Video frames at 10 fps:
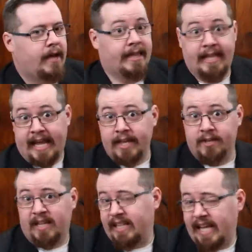And the
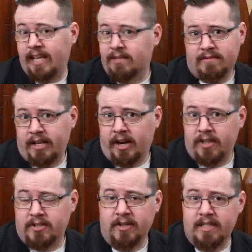handle, you know,
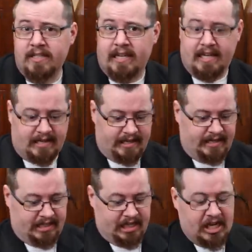as long as
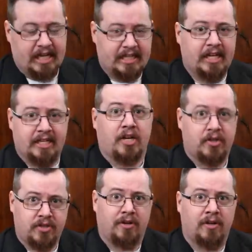it's connected, it's
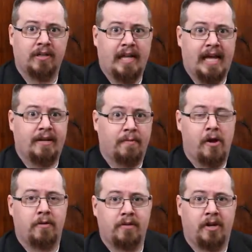strong, and it
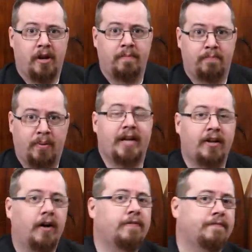won't, you know,
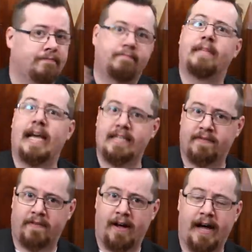break off, that's
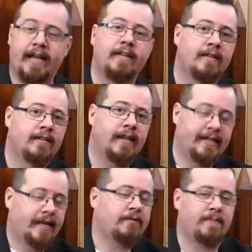fine.
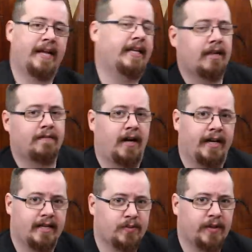And that was made out of
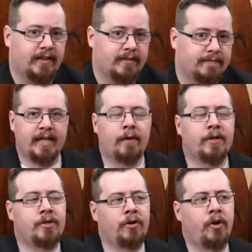iron as well. Now,
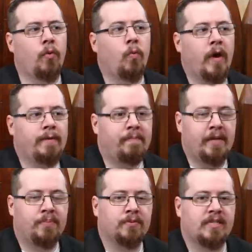we don't know when
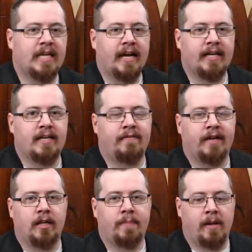people started to
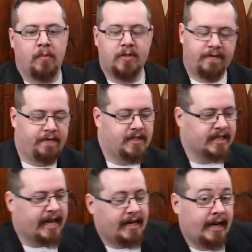develop a more
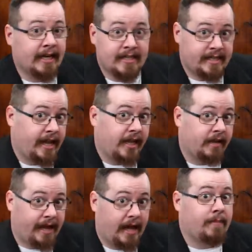sophisticated understanding
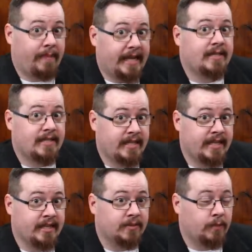of how to make
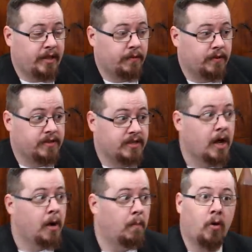steel, whether it was
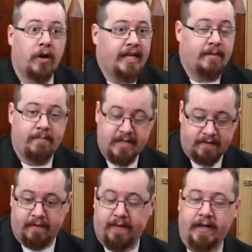more hit and miss
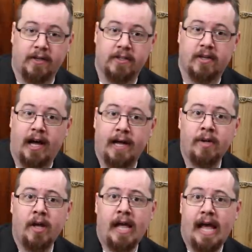for a very long
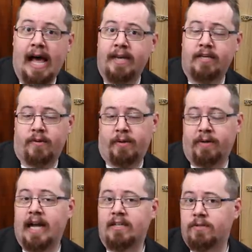time. And in
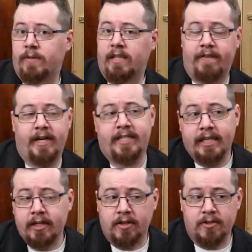regards to when the
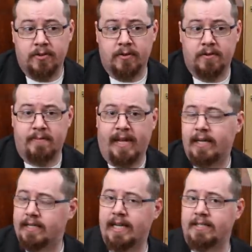Vercingetorix sword was
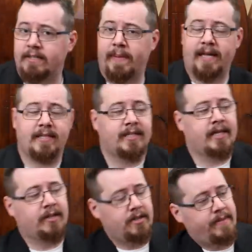made, it dates to about
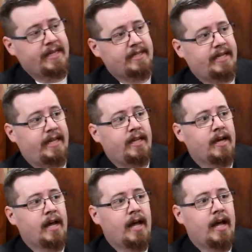600 BC.
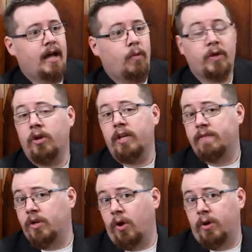We don't
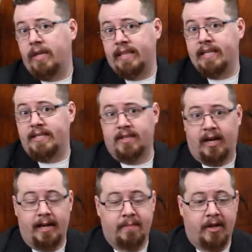even know in this
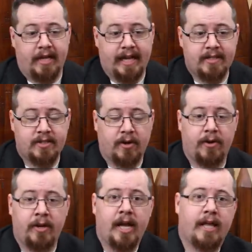time, okay?
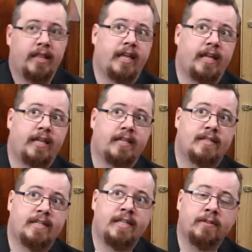So the
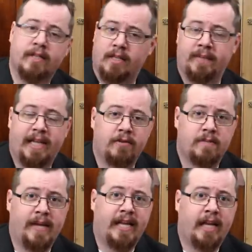steel that the blade was
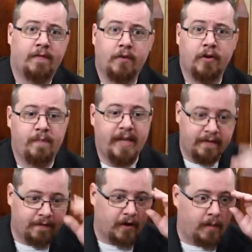made out of could have
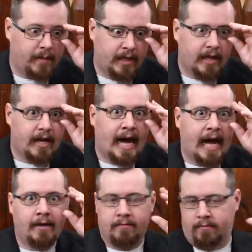been from
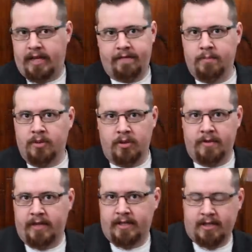whatever
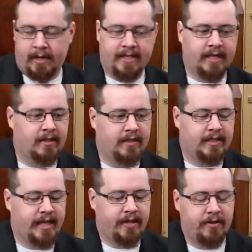bloomery type of
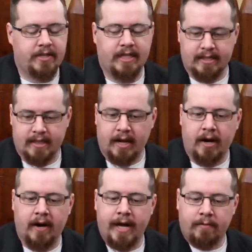technology they're using, and it's like,
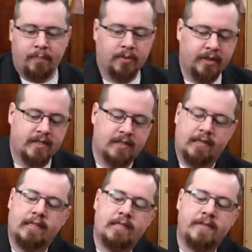all right, we're pulling
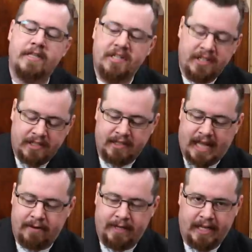aside this material
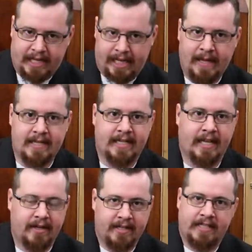and we're gonna keep that
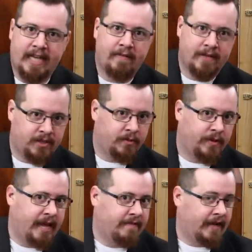together and save it until
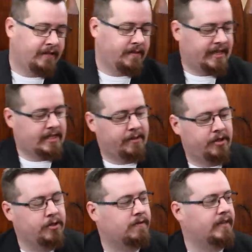we have enough to make something
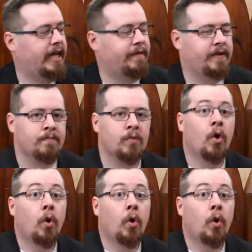useful out of it.